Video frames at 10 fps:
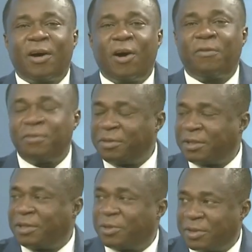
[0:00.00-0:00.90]
of
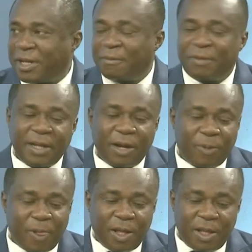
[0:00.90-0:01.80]
the total.
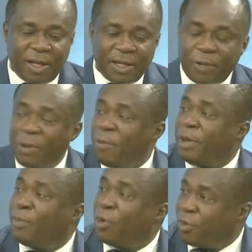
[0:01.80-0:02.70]
Now, the way
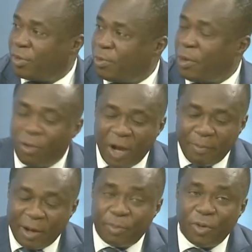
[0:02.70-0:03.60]
we go
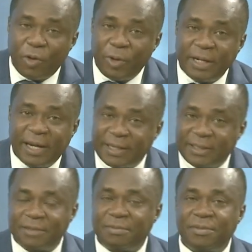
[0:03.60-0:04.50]
about borrowing that,
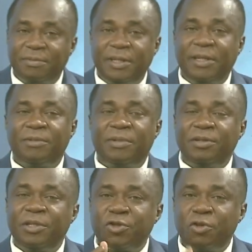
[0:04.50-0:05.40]
the
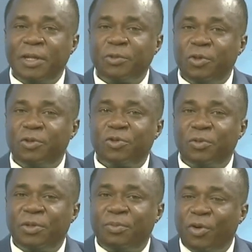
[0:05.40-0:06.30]
instrument we use
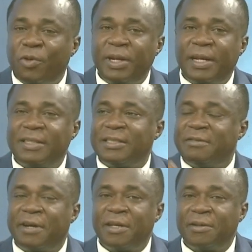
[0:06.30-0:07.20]
in borrowing that is
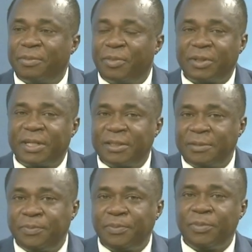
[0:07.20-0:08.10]
very important.
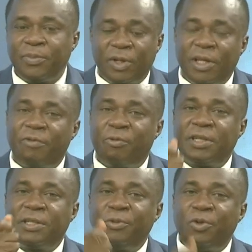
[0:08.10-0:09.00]
If
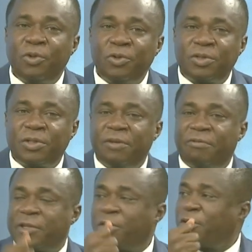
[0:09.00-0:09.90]
we use
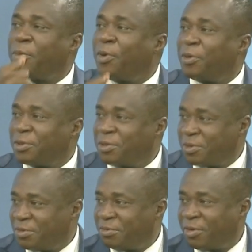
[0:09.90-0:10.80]
infrastructure bonds,
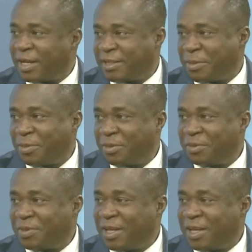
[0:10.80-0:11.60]
for example,